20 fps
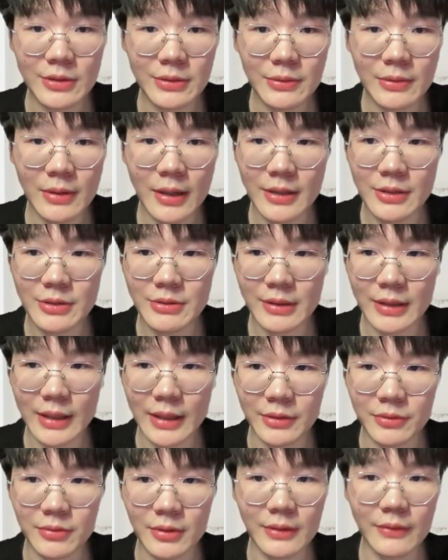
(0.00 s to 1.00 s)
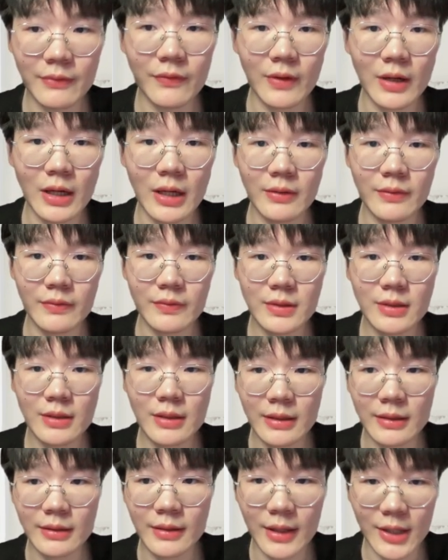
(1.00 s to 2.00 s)
225
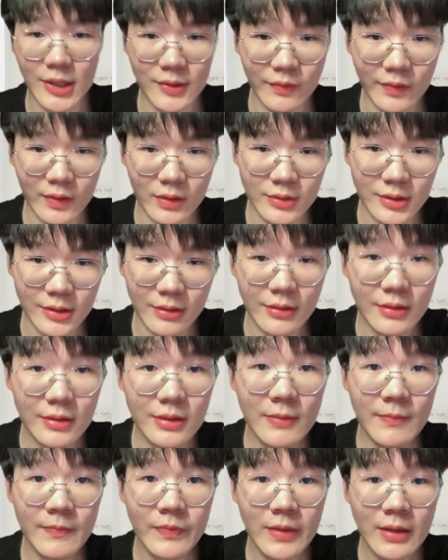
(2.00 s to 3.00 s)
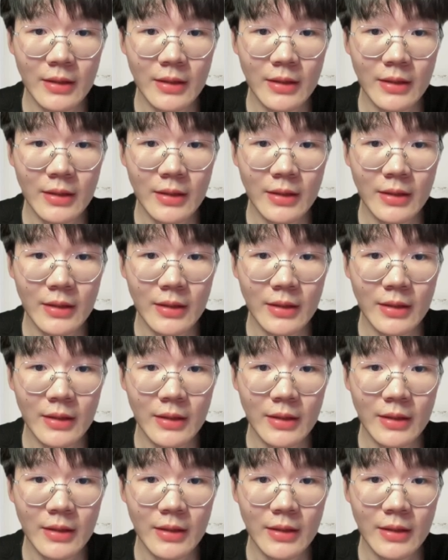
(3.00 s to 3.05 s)
index futures.